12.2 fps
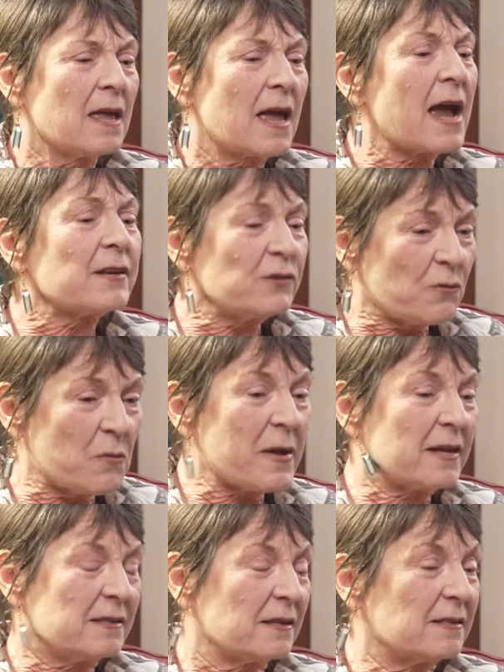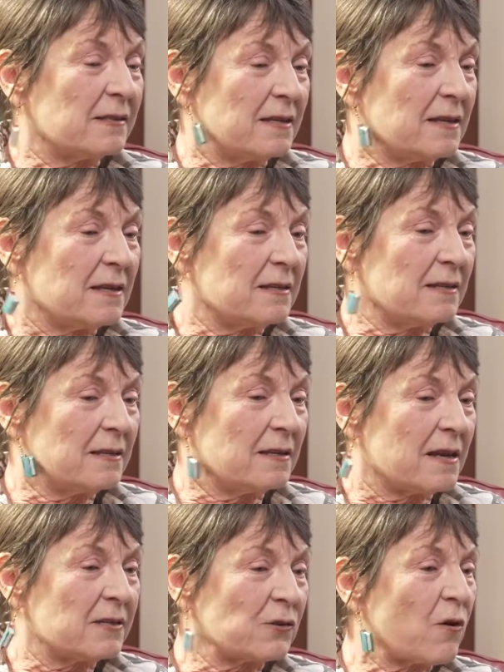as the Romantics did,
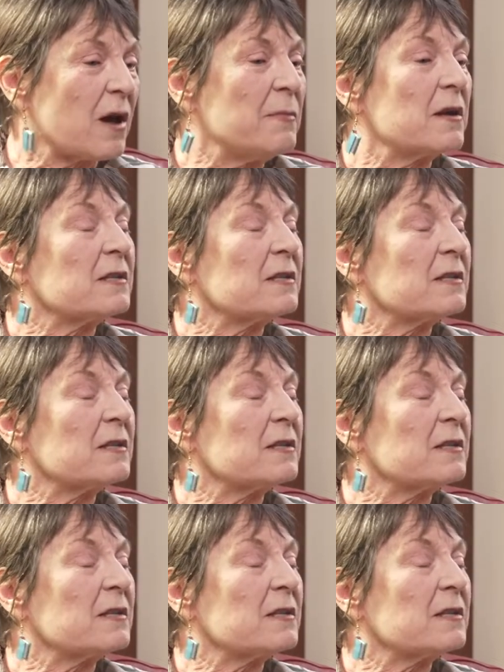ascribing